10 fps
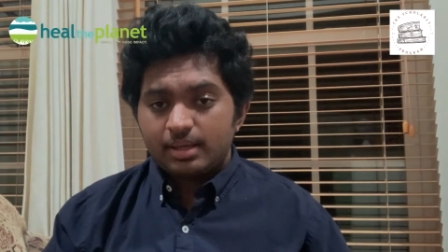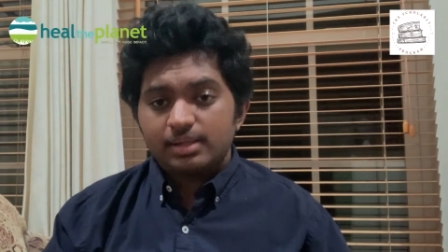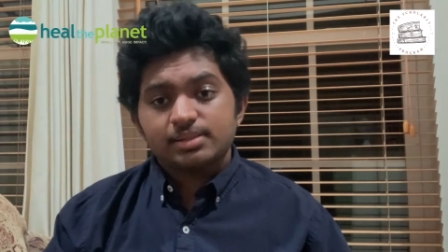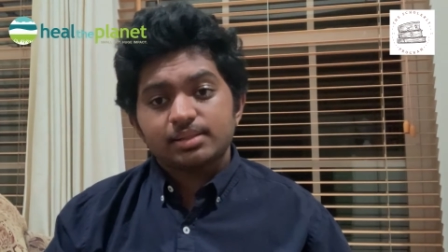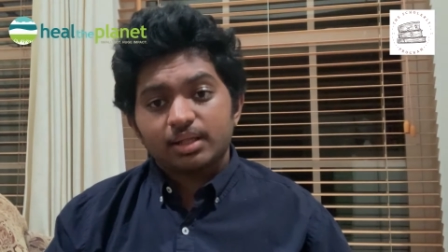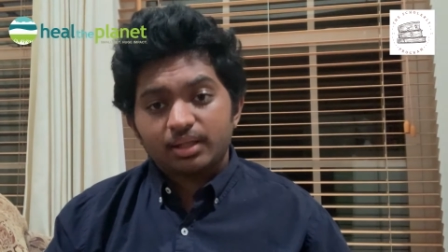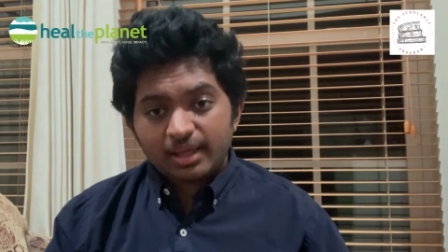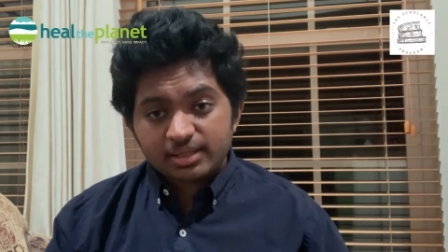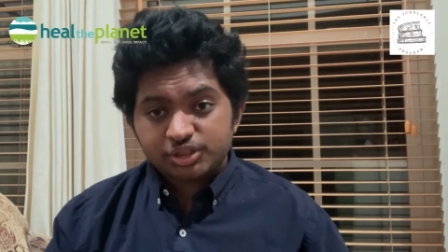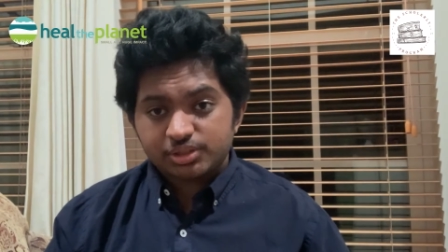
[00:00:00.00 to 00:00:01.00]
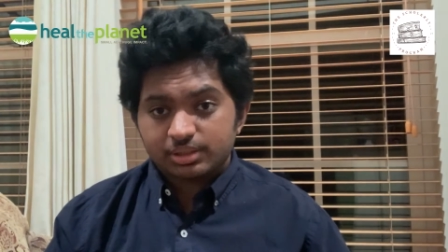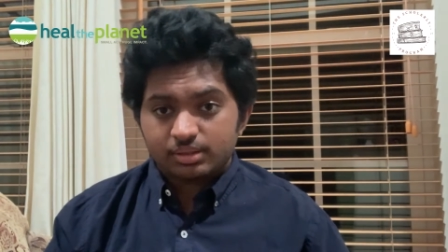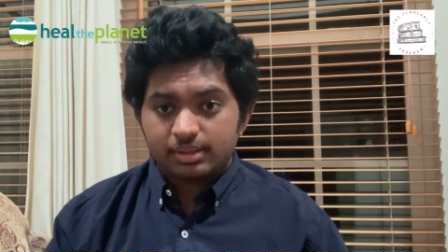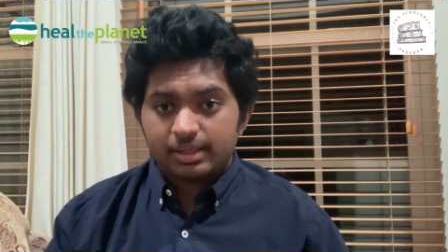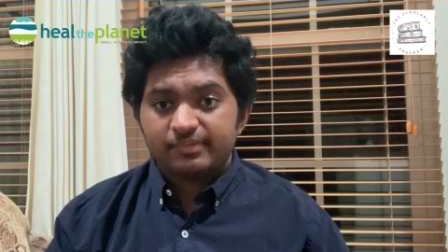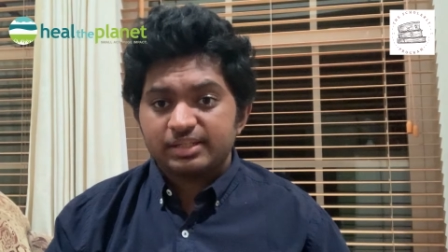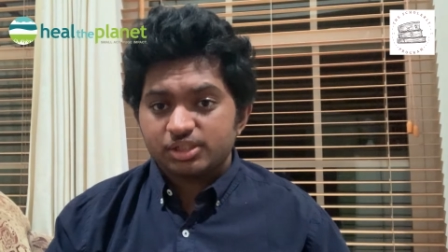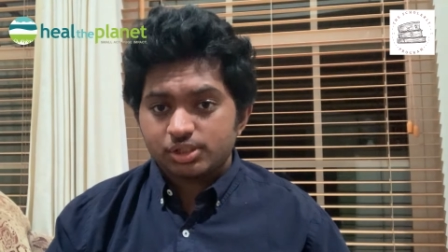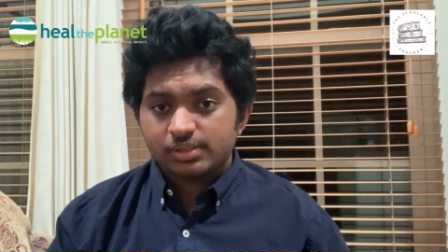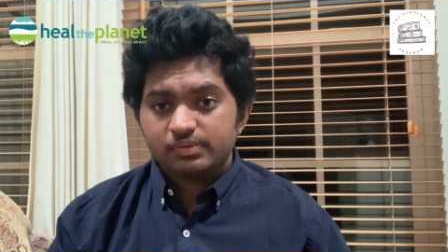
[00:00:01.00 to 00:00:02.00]
It is a collection of
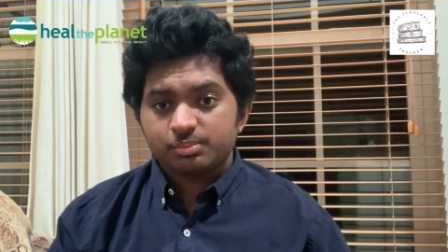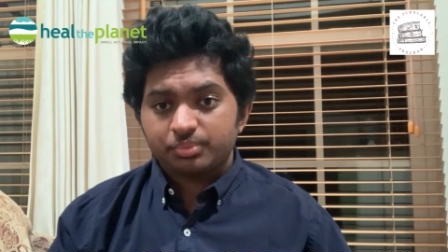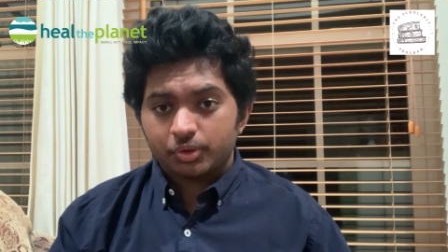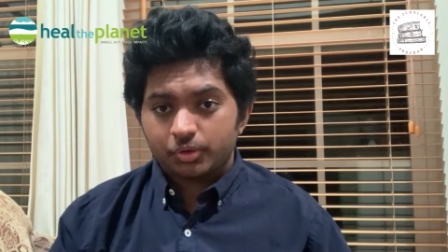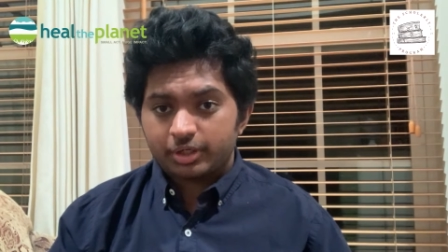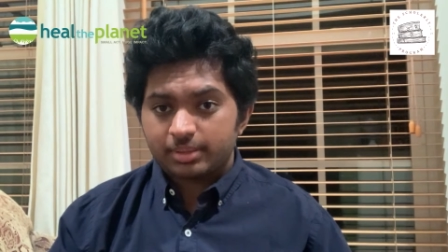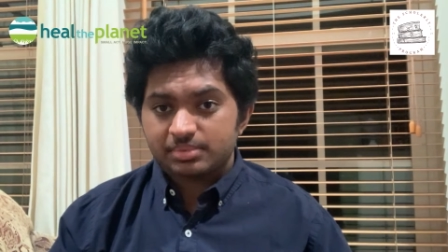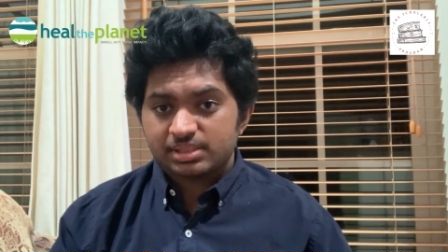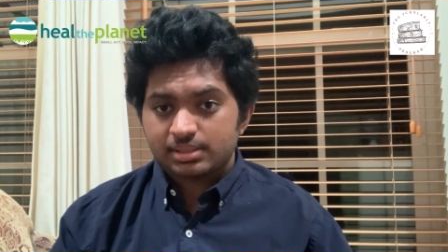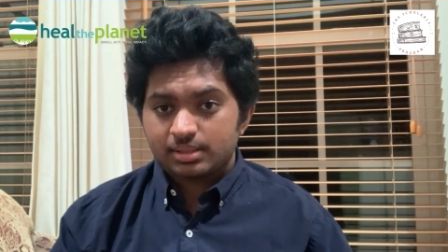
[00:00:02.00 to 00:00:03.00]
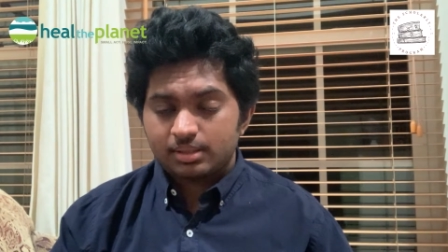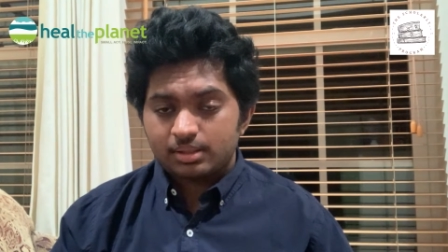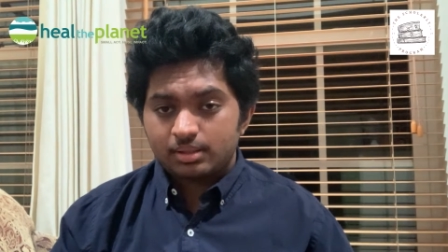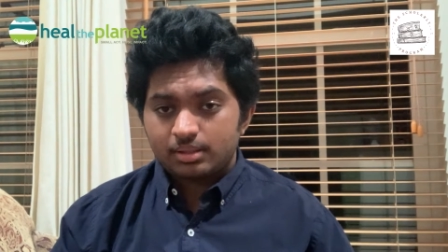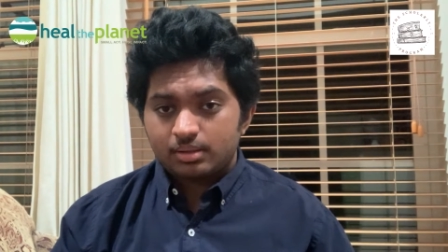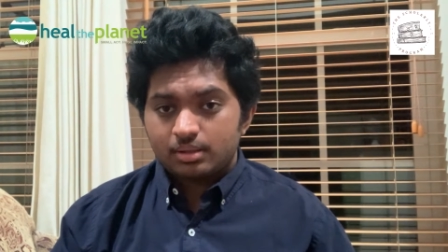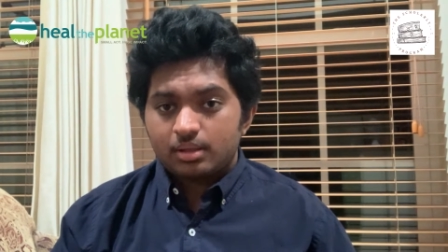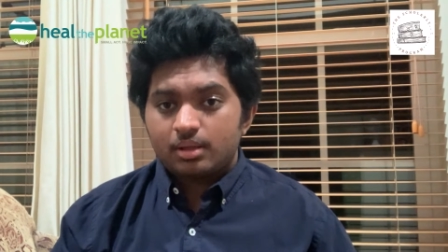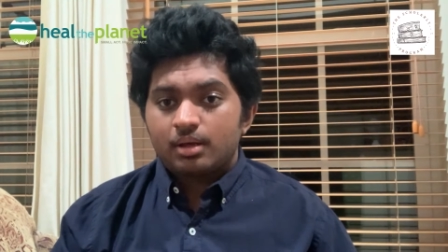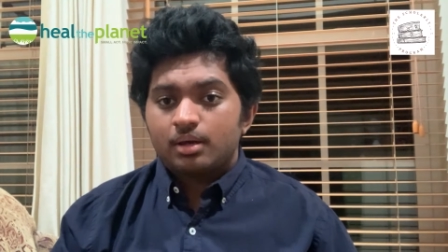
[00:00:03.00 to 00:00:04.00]
initiatives and programs
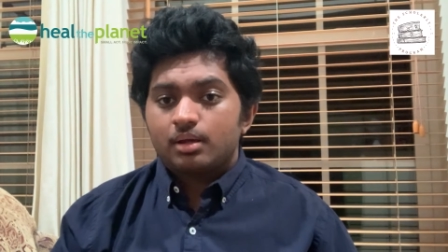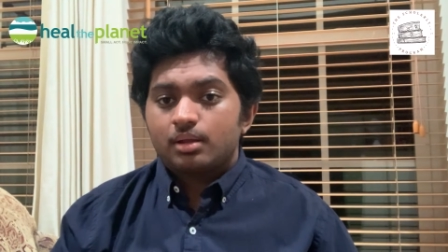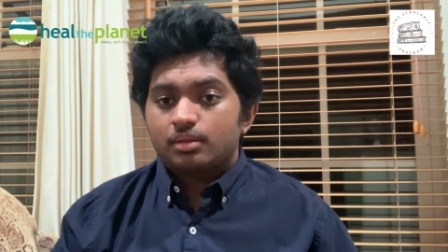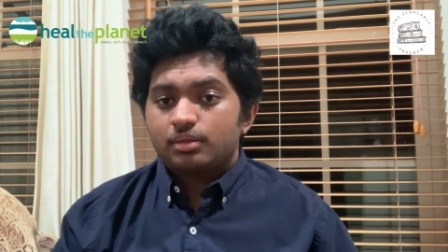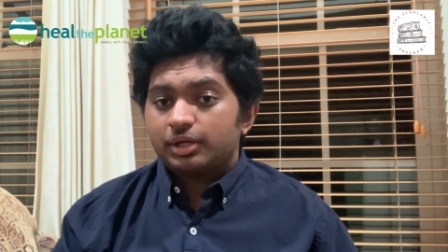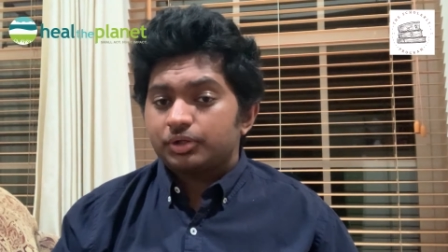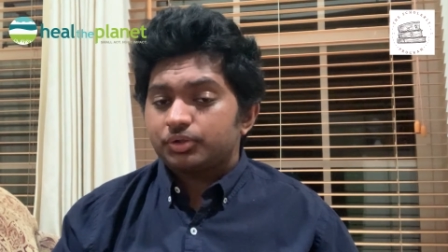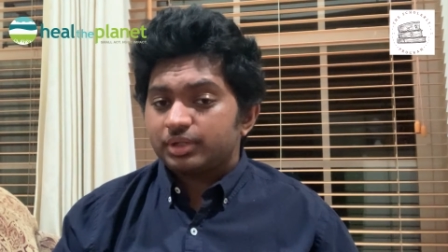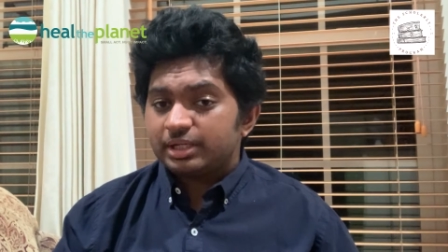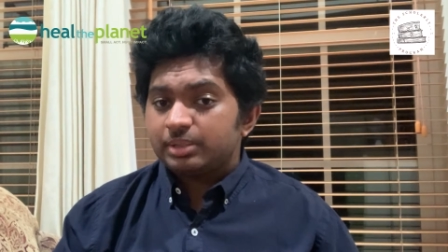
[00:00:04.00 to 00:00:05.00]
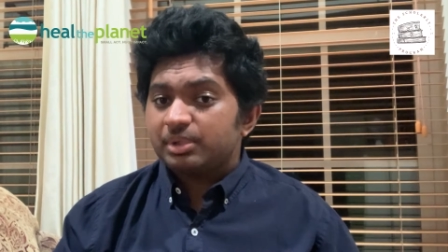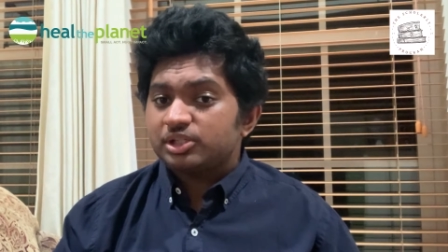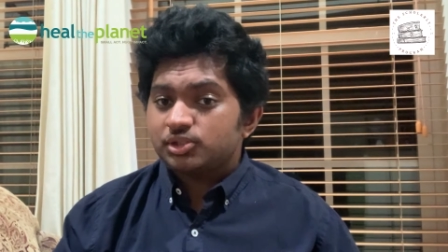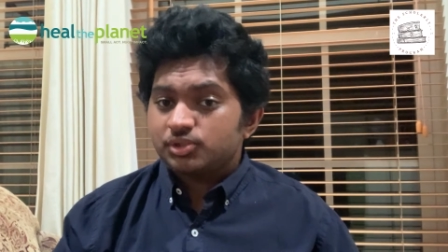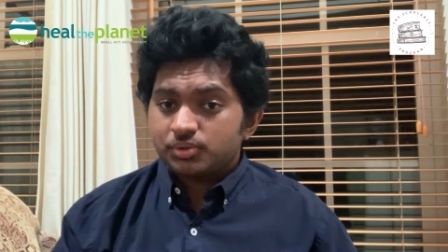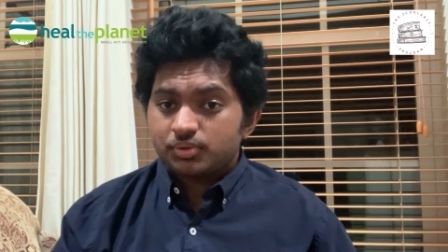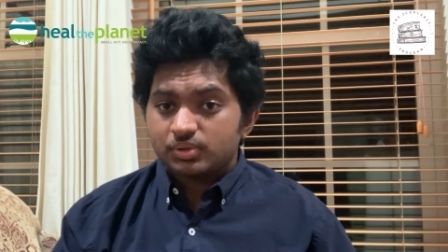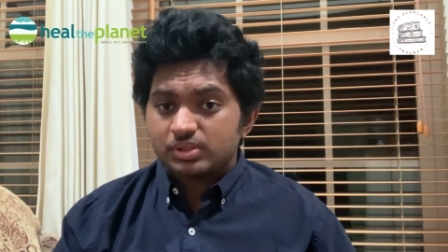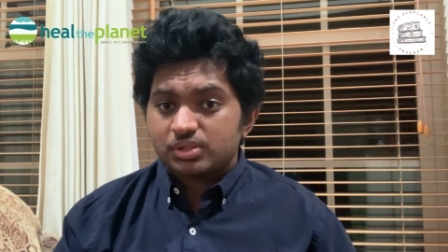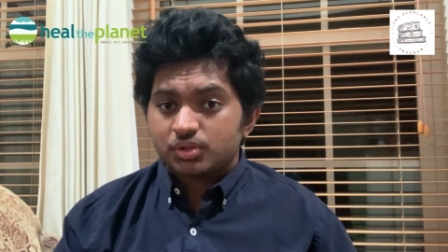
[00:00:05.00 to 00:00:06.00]
that are created by
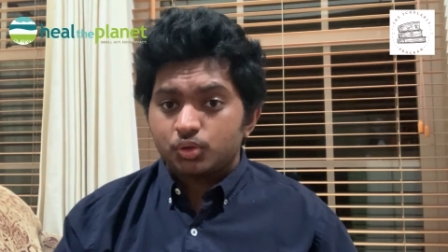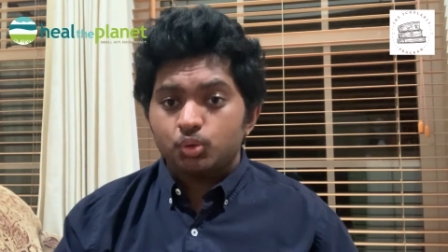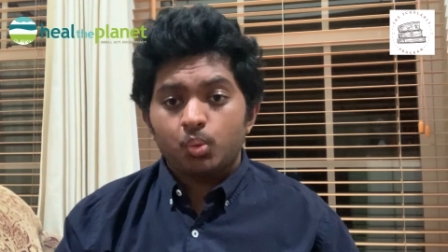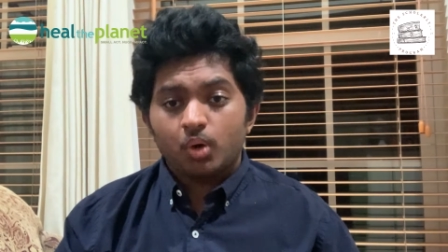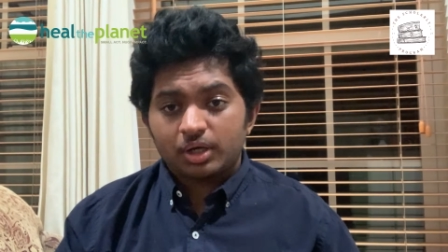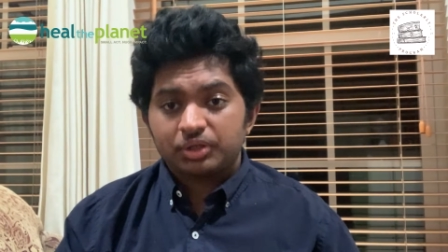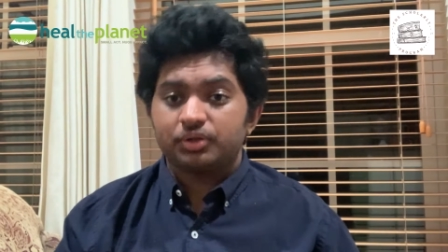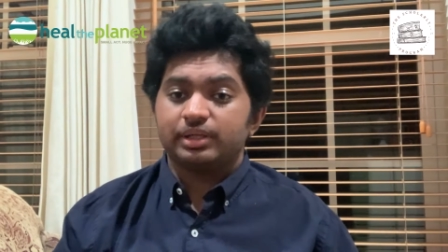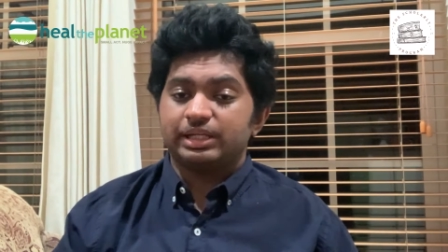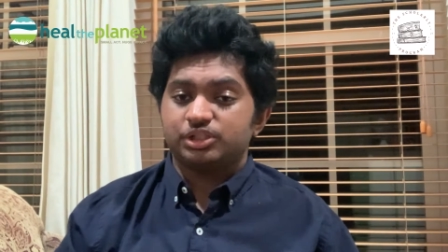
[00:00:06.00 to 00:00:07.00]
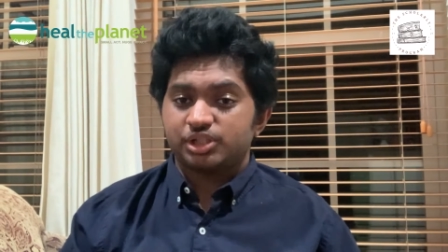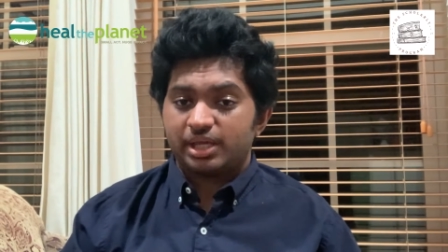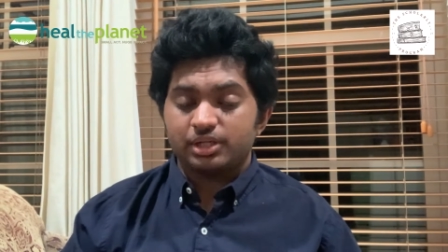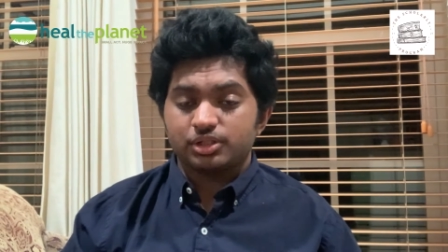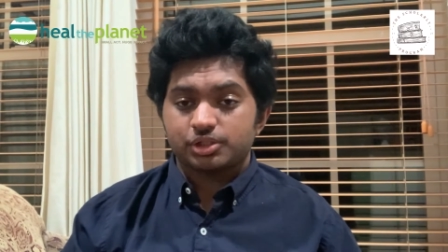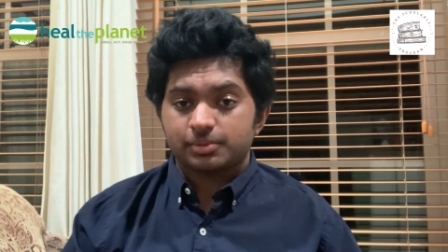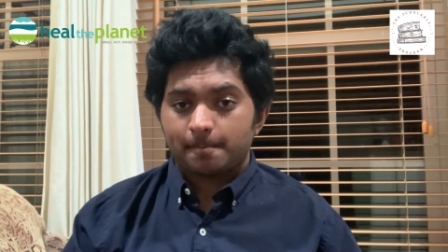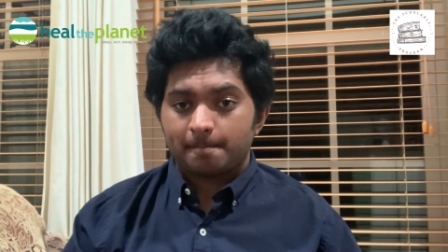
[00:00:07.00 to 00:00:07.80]
students who want to create change.